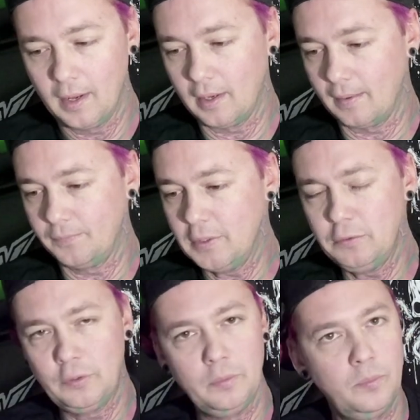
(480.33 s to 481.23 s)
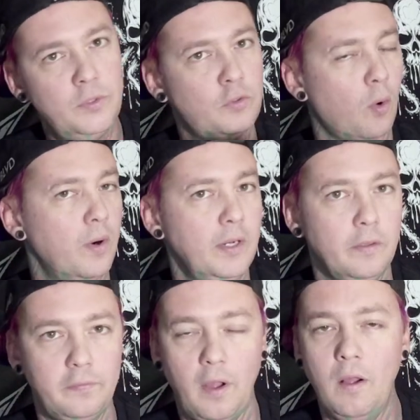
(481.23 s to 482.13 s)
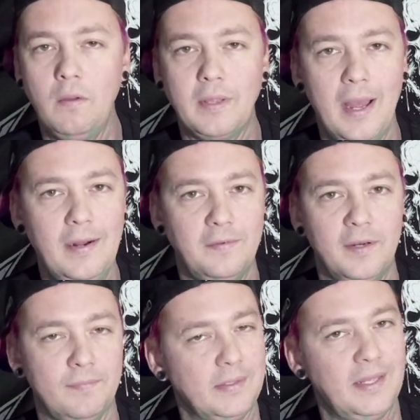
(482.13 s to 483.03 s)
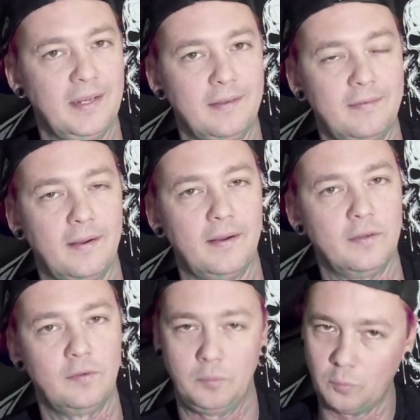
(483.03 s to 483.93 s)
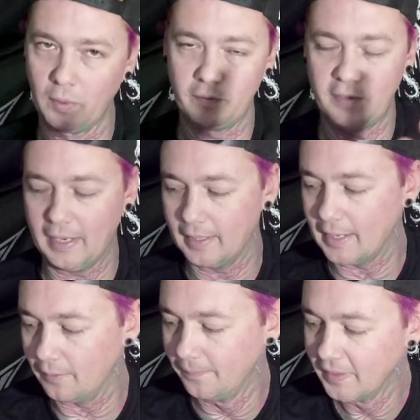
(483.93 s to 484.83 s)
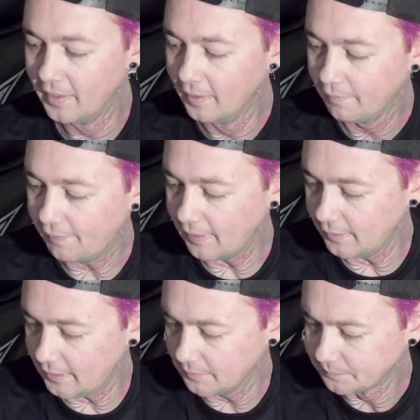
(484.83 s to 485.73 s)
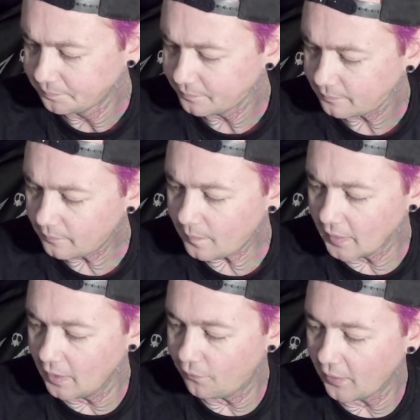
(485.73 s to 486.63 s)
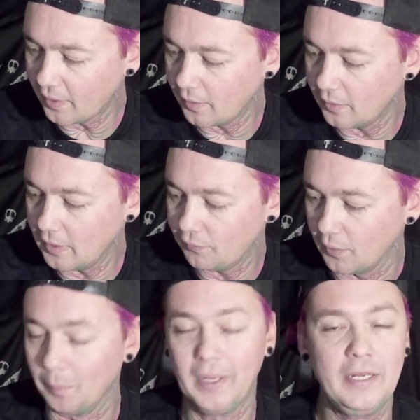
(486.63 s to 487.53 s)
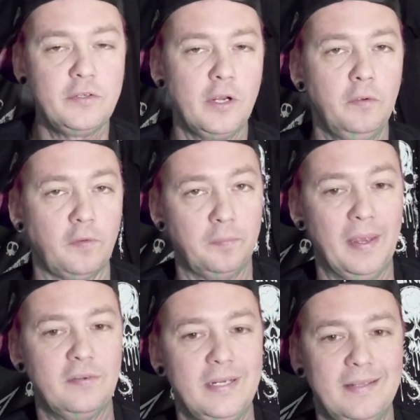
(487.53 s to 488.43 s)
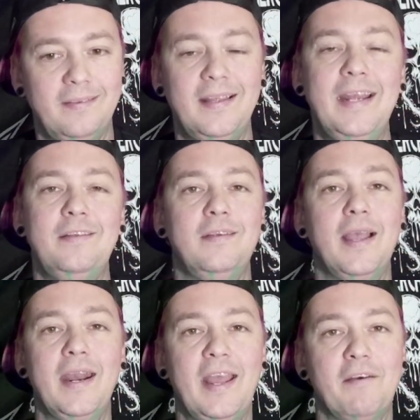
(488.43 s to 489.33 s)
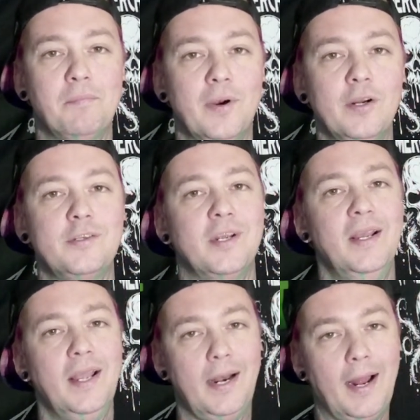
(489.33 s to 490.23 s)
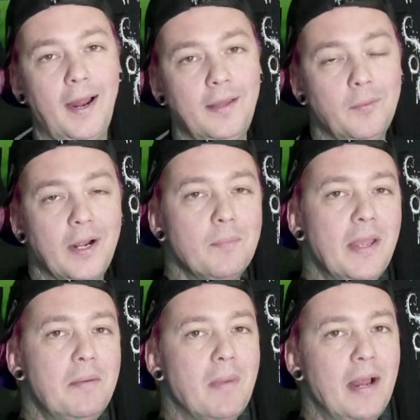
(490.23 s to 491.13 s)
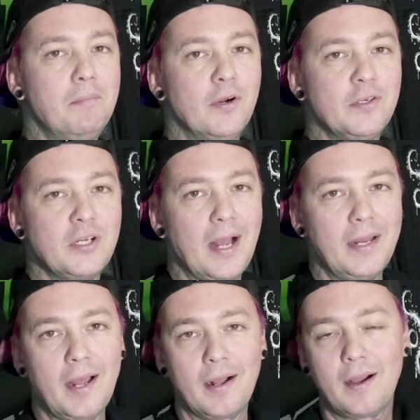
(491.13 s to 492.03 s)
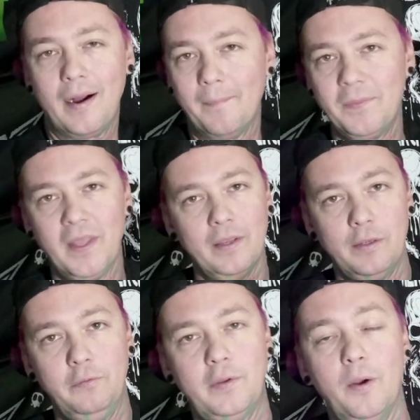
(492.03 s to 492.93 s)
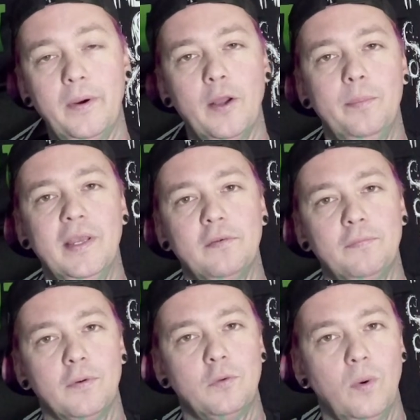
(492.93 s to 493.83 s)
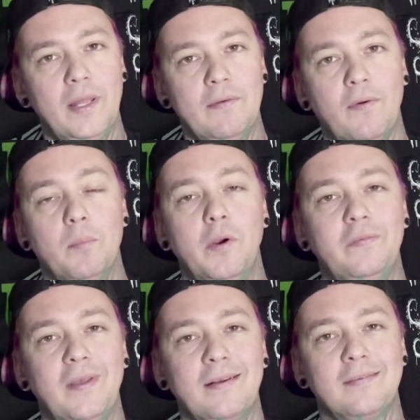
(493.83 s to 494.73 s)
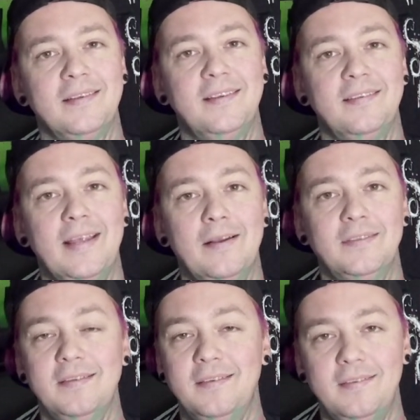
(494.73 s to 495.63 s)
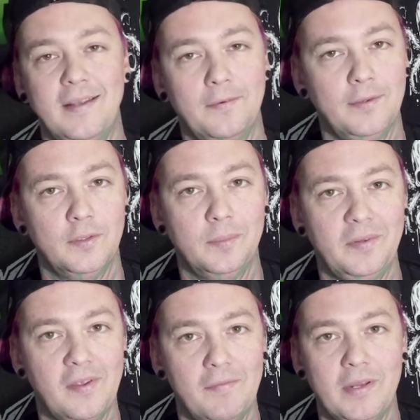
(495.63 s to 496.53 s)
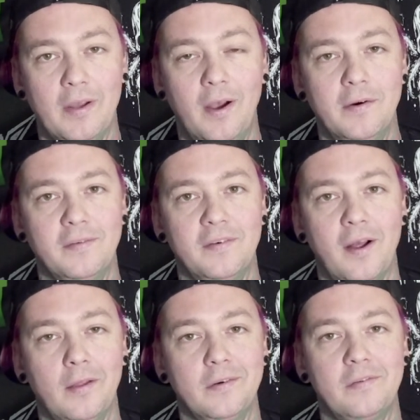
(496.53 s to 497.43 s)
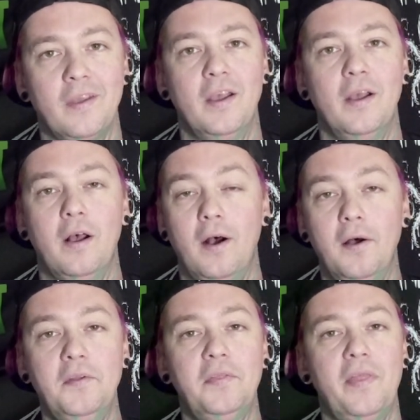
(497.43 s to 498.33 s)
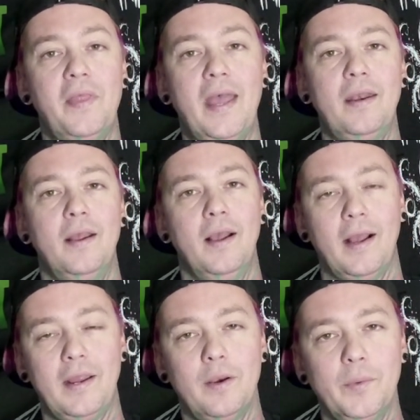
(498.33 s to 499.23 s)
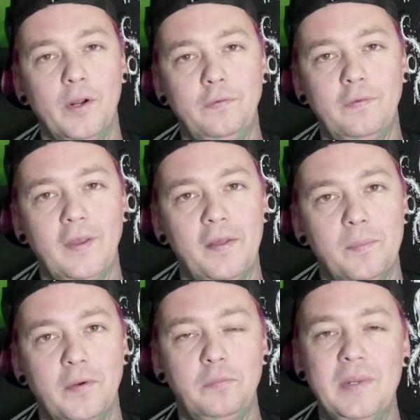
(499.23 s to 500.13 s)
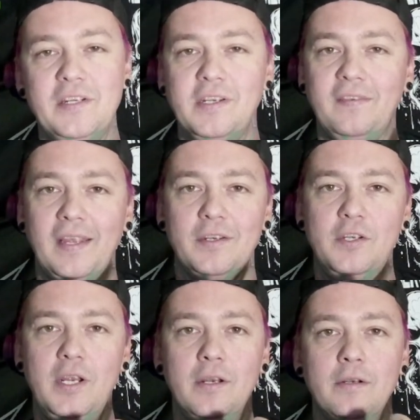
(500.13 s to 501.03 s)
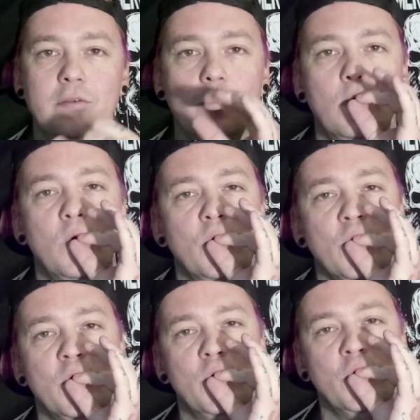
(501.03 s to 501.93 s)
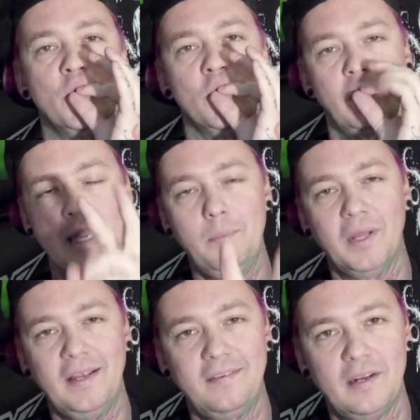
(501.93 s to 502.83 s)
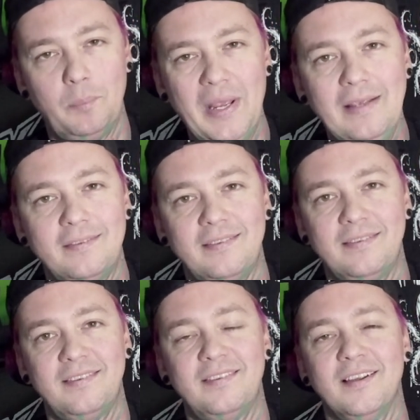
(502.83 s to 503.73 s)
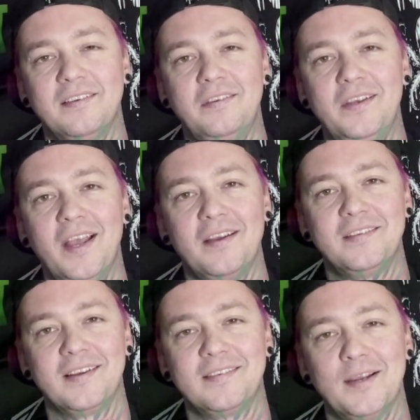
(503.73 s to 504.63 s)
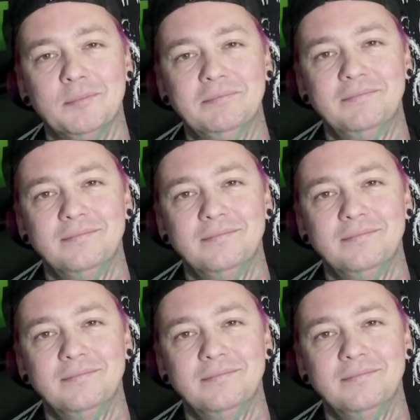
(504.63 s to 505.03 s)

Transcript: YouTube tutorials, all kinds of different things. It's worth checking out. Finally, if you're playing shows, especially in the States, you got to have merch, and I highly recommend mymerchguy.com. Use code LBS420 for a most excellent discount. That discount could literally be saving you hundreds of dollars. Other than that, I am your host who's high the most BG, saying cheers, keep blazing, and peace. I'll see you guys next time.